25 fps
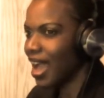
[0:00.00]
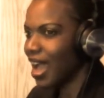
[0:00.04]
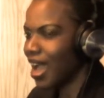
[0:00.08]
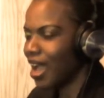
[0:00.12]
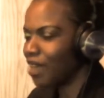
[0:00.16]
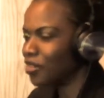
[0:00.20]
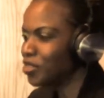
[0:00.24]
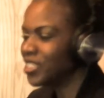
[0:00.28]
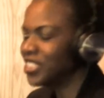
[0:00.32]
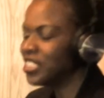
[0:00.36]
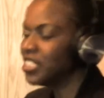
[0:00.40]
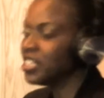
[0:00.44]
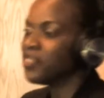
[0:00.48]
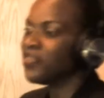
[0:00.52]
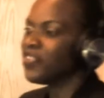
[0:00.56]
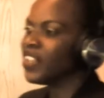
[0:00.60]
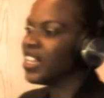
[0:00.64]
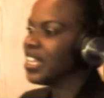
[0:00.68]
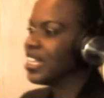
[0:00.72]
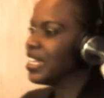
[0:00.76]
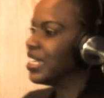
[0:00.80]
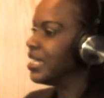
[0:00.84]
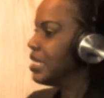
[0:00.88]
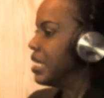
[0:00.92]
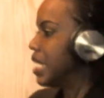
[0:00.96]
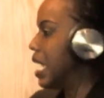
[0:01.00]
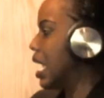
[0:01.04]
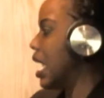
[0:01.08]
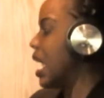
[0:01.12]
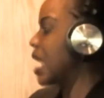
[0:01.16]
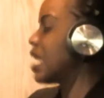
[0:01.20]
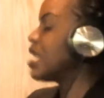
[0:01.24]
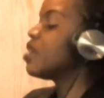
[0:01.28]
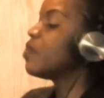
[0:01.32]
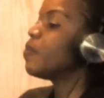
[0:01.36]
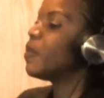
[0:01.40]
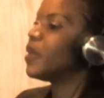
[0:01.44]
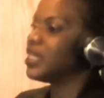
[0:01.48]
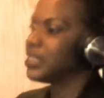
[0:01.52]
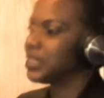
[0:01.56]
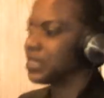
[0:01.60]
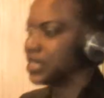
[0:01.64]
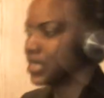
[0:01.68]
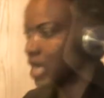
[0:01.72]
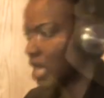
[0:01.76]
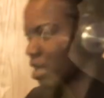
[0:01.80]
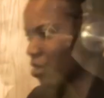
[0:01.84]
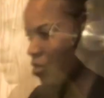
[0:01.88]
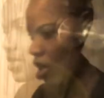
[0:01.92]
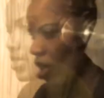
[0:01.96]
I wouldn't even need any
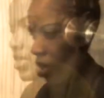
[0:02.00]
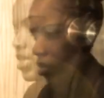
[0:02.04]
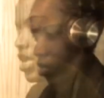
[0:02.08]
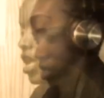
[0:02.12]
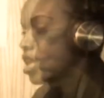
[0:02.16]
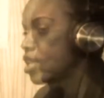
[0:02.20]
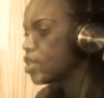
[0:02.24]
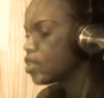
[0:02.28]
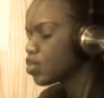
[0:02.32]
person around.